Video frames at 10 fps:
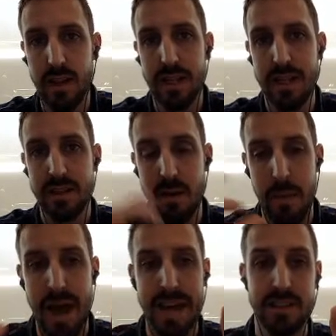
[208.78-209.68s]
needs to
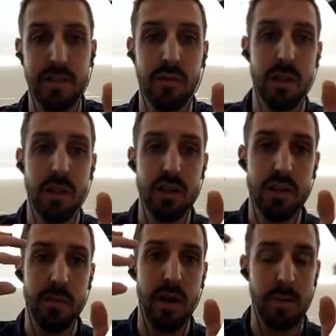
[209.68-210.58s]
pass information
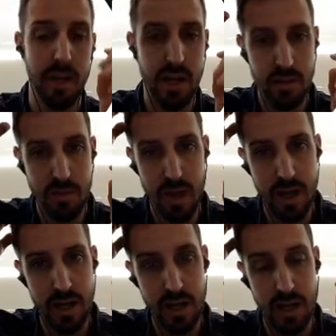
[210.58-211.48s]
about the page
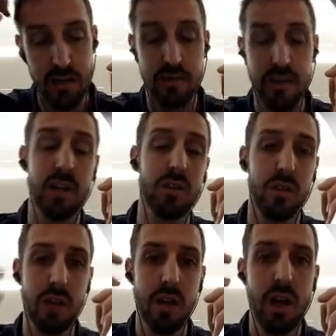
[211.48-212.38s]
behind it and the
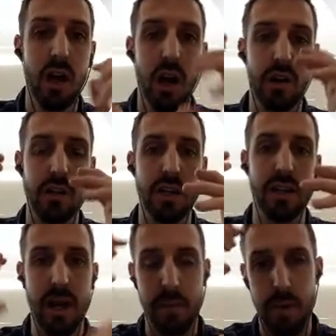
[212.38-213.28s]
vehicle underneath
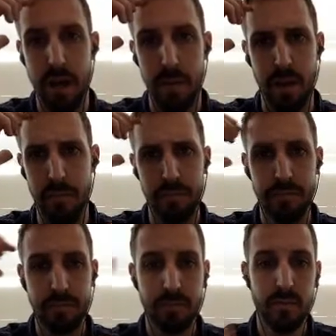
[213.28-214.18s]
that pop-up
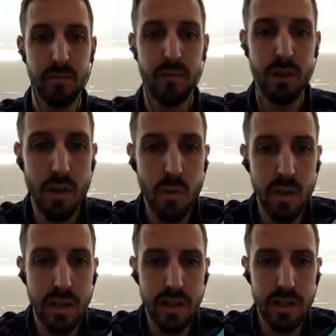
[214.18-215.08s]

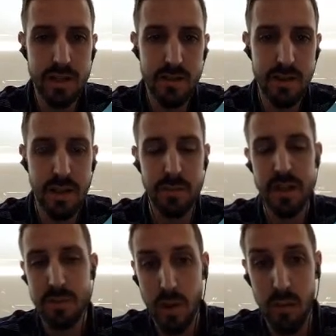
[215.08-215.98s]
when the lead is submitted.
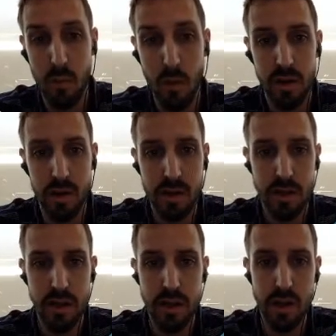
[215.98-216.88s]
That's probably more than you
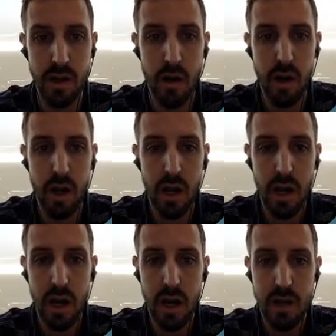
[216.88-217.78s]
need to know.
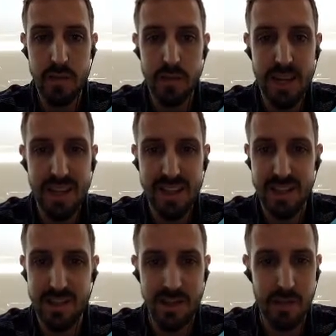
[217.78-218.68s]
It's mainly
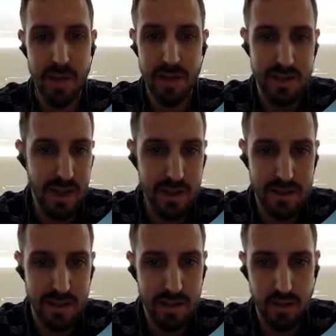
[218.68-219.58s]
just the meta tags
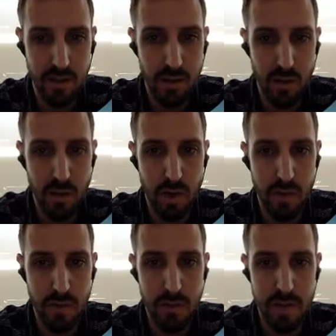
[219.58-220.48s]
that you're going to want to
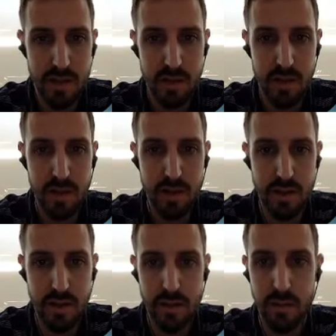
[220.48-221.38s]
mess with, and
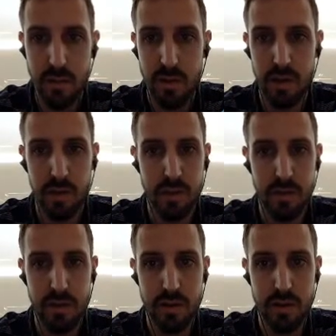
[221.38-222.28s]
these you're familiar with
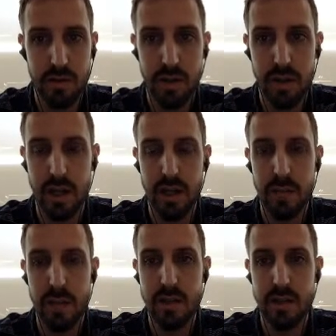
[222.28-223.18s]
creating new
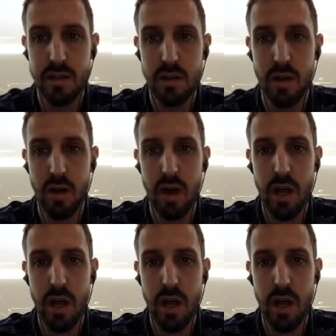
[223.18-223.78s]
pages. So